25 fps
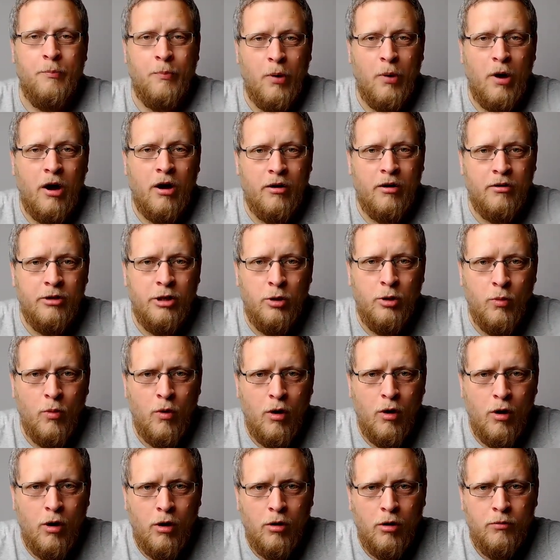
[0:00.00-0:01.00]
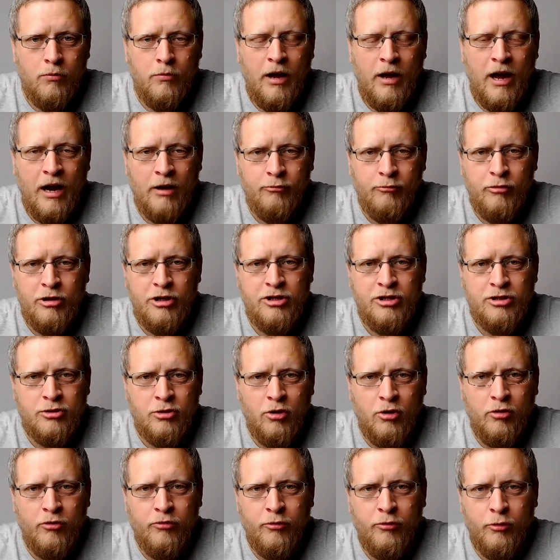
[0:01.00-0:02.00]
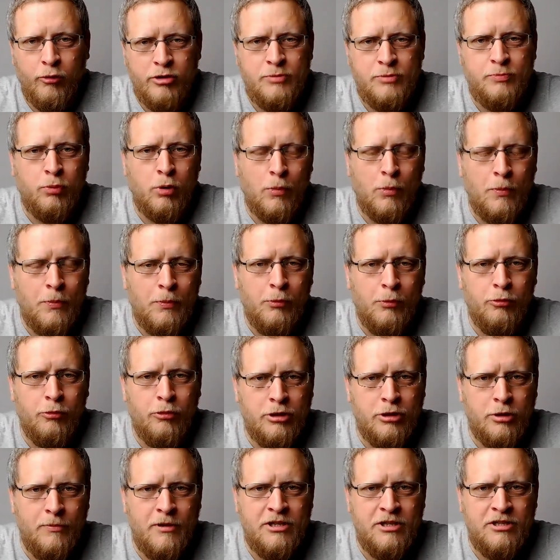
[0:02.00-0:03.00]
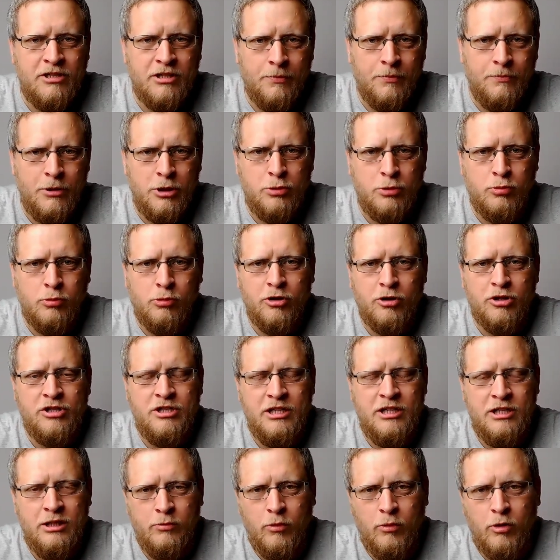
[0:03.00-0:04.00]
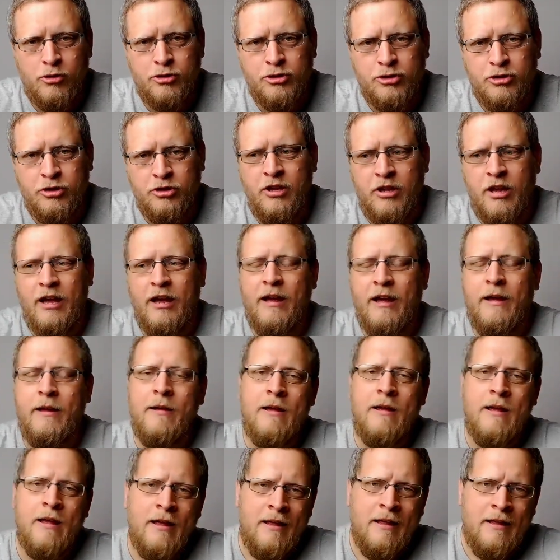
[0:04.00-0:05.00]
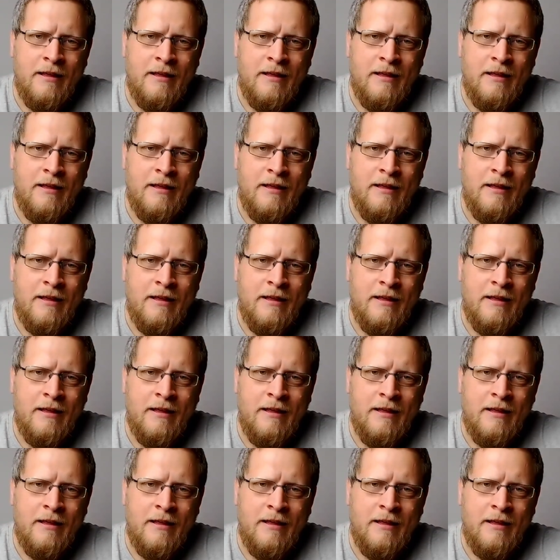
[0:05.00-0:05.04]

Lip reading: but you are at risk of, or it's probable that domestic abuse will continue whilst you're there,